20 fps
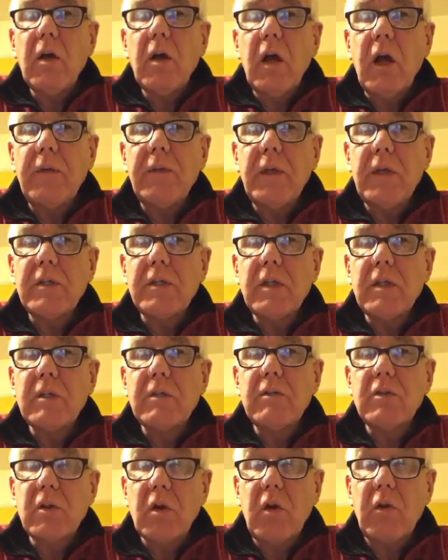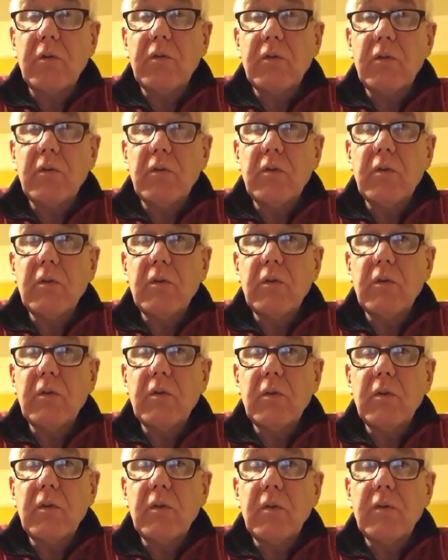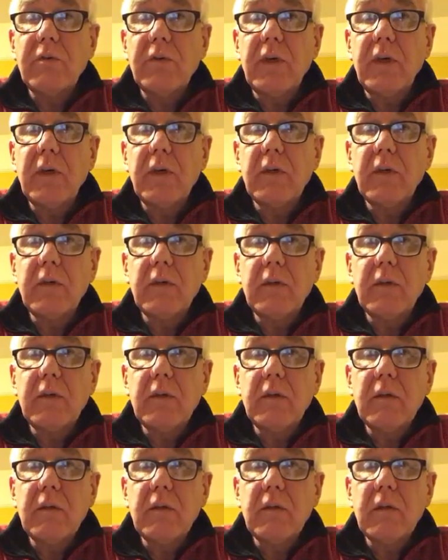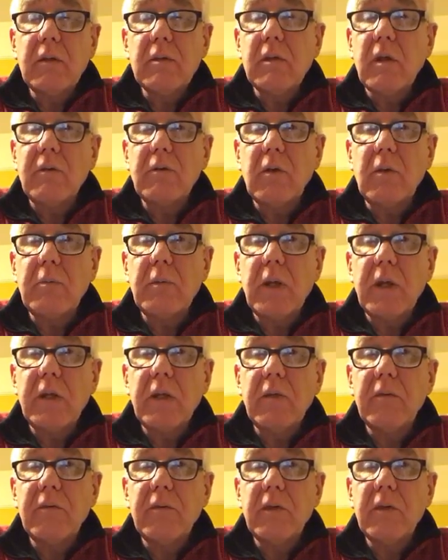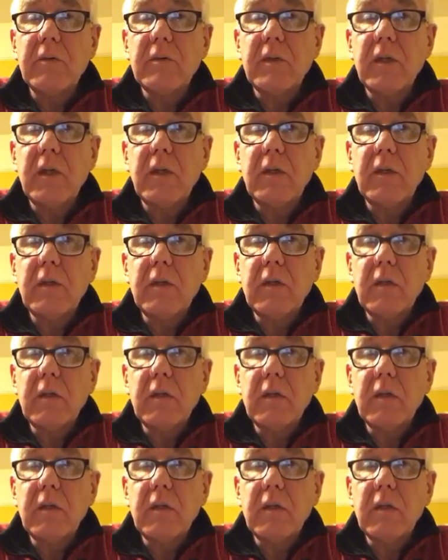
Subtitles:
And this is John, I think, because I've got bloody confused now.